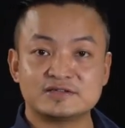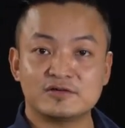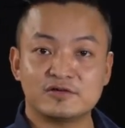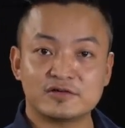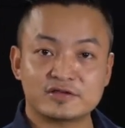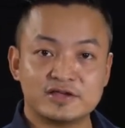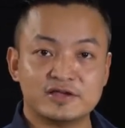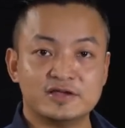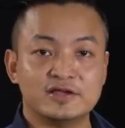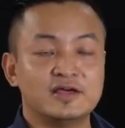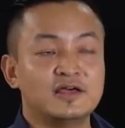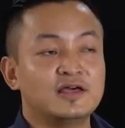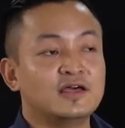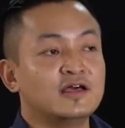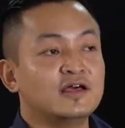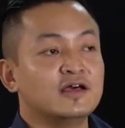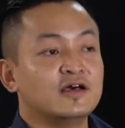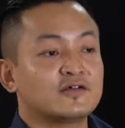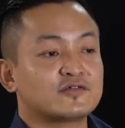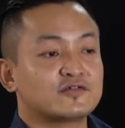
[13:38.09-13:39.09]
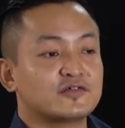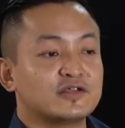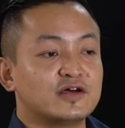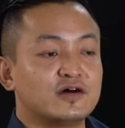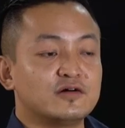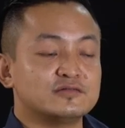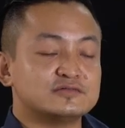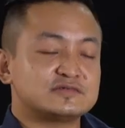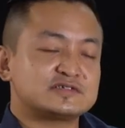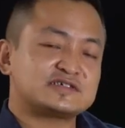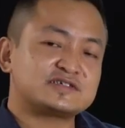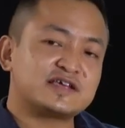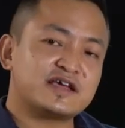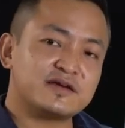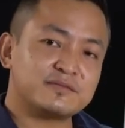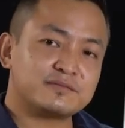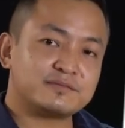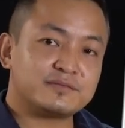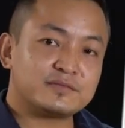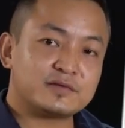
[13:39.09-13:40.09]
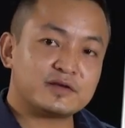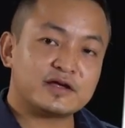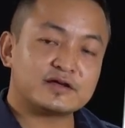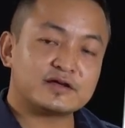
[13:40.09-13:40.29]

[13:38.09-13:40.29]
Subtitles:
Okay, so now same